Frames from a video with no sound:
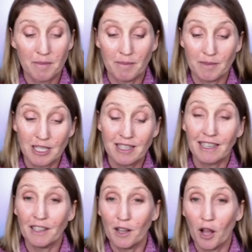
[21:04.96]
just a
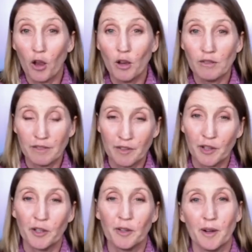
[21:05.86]
little
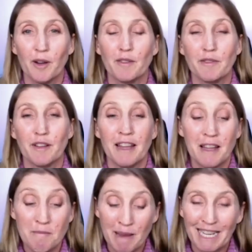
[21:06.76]
overview of
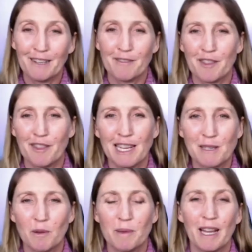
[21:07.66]
many of the things
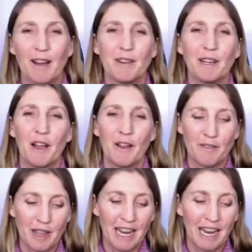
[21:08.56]
we'll be covering over
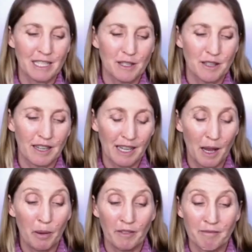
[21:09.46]
the next
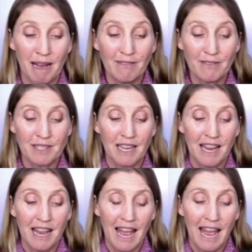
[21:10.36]
couple of months.
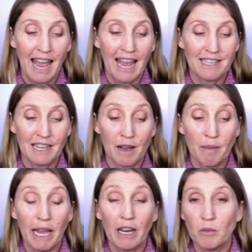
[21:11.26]
And
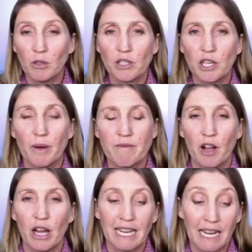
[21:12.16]
I'm also
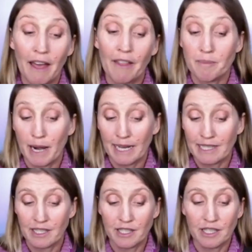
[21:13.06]
inviting other
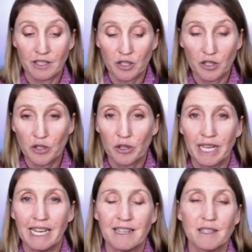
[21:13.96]
practitioners to join
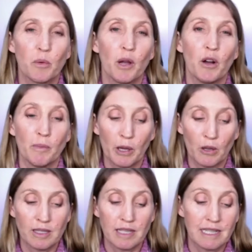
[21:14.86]
in as well,
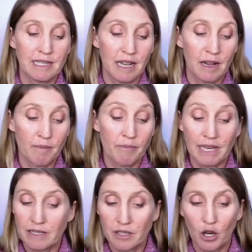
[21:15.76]
because there's
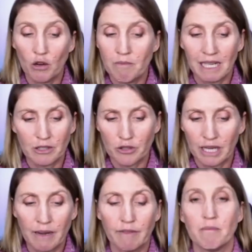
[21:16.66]
so much
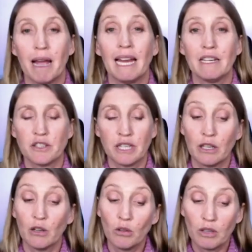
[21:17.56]
information in
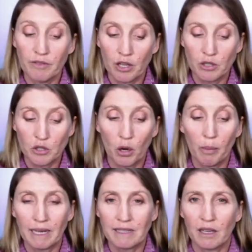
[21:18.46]
all of those
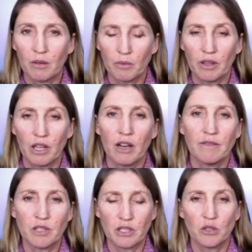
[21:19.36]
topics that I've
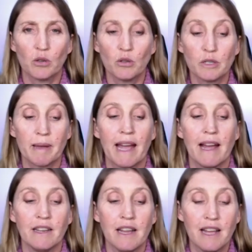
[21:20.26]
just talked about.
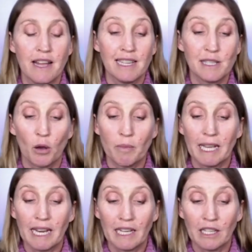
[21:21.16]
So I'll be
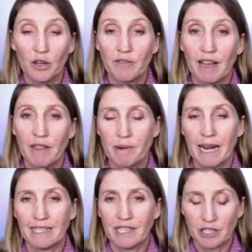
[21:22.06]
getting a lot of other
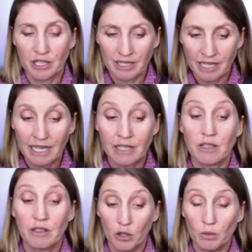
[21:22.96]
practitioners in
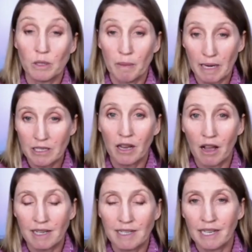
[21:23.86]
who
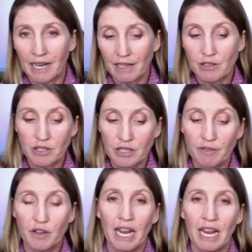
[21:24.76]
specialise in each
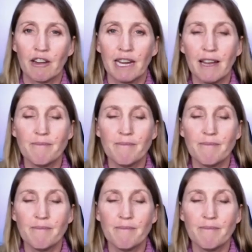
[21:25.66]
different area.